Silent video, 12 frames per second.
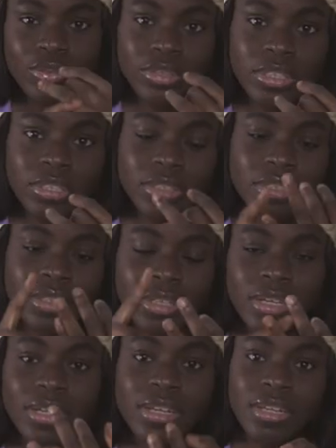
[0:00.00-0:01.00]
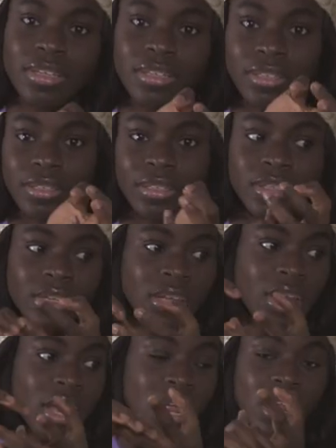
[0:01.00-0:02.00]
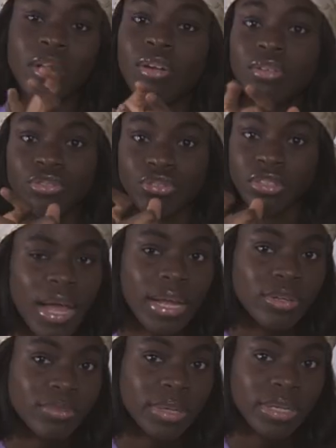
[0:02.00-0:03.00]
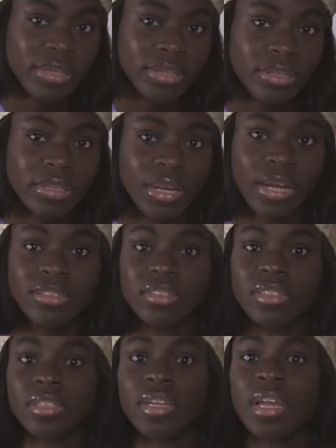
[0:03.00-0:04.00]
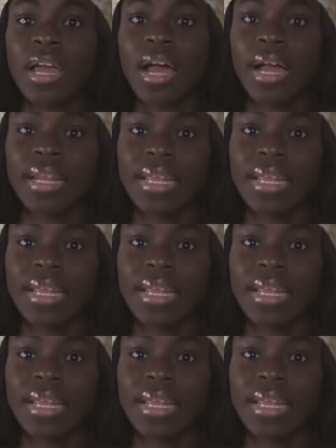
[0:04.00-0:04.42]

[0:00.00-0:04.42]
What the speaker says: Cooking, cleaning, laundry. I don't mind cleaning. Actually, I